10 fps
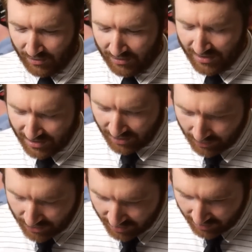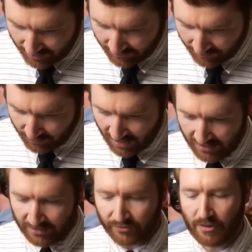This is a question from
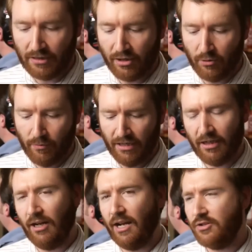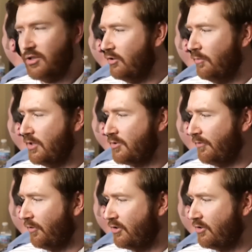93 Lego Man, and I actually don't know what it's
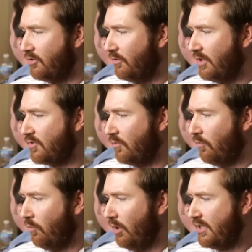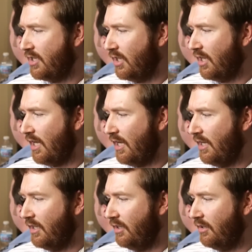referring to. It's what is the
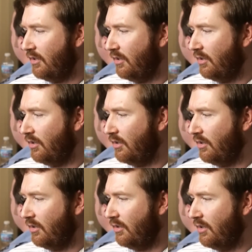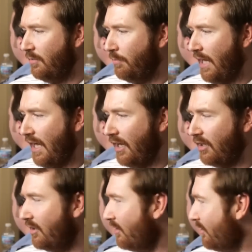guy in the back,
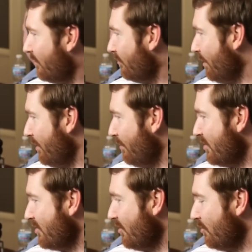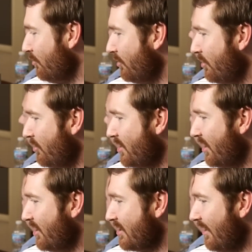maybe he means you, using
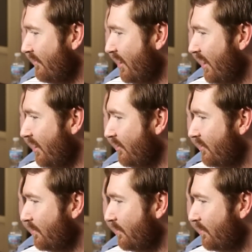in his left hand.